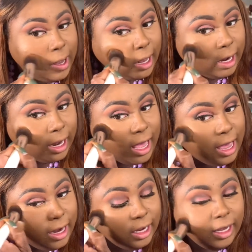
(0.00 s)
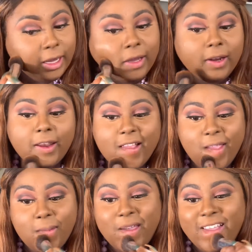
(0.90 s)
lining that
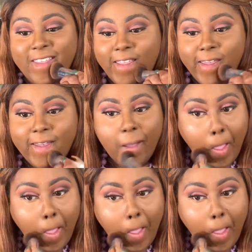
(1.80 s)
you may see